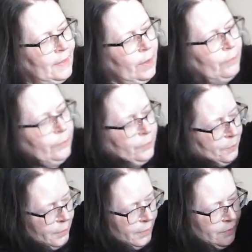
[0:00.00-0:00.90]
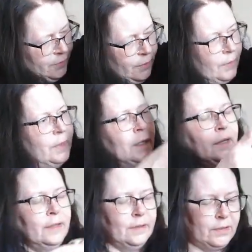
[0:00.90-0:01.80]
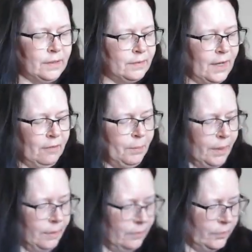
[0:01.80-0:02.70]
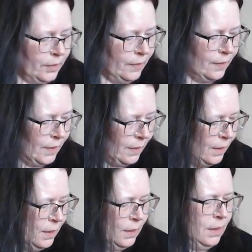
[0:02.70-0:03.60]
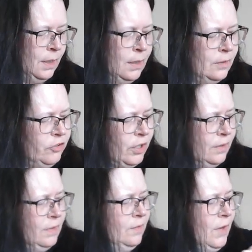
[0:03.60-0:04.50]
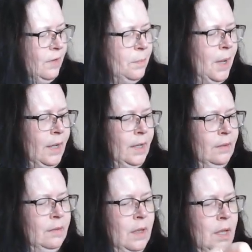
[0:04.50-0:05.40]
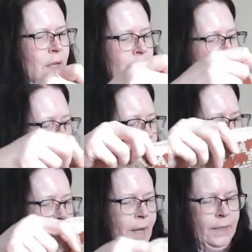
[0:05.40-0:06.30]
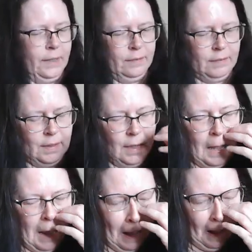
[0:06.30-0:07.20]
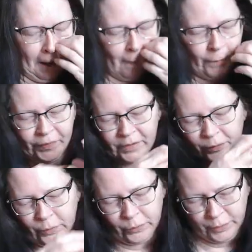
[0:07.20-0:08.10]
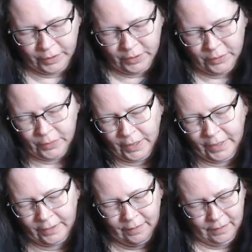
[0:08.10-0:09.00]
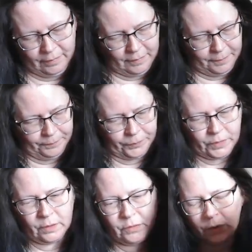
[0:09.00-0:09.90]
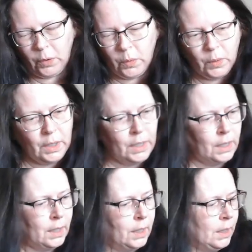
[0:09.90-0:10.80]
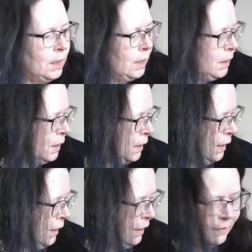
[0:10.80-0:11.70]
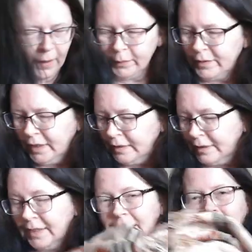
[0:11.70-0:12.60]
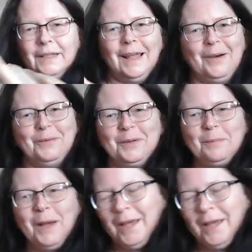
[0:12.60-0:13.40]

and that one was pretty too. And this doesn't have buttons or anything. Check and see if it has pockets. Nope, no pockets. But this was really cute. I like this. So that was it. That was